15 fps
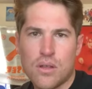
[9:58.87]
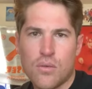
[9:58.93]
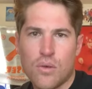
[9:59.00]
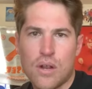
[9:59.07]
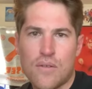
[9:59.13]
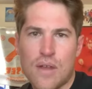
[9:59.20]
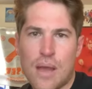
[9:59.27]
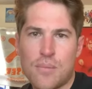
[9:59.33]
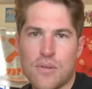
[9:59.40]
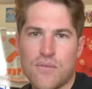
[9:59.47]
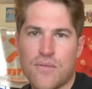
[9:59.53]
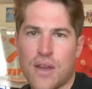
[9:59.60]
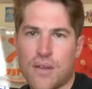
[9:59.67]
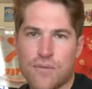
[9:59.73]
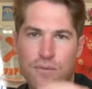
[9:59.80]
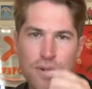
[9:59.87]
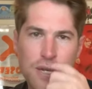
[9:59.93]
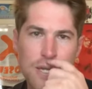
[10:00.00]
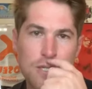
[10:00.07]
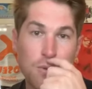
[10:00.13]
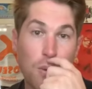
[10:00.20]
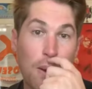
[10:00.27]
Whatever happened to found
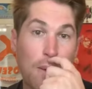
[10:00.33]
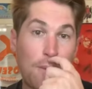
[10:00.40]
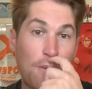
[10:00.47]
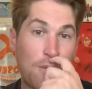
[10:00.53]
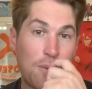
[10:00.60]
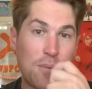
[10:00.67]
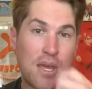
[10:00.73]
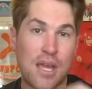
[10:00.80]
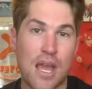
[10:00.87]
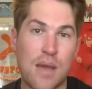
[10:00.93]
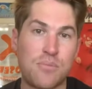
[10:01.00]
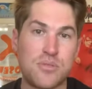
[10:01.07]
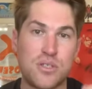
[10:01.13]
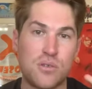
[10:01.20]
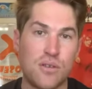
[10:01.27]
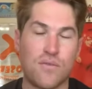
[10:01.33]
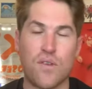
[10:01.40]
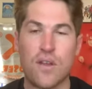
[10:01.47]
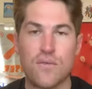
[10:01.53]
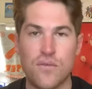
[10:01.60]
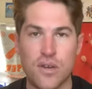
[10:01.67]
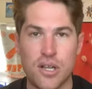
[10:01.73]
footage? We are filming Ep 2 of
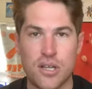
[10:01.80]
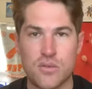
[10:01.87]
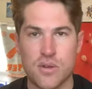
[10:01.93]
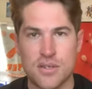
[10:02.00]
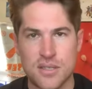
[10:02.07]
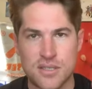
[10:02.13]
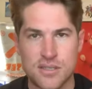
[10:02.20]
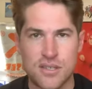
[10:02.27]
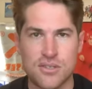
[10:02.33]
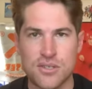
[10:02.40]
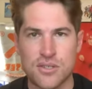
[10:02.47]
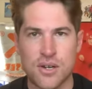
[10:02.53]
found footage, which is Ninja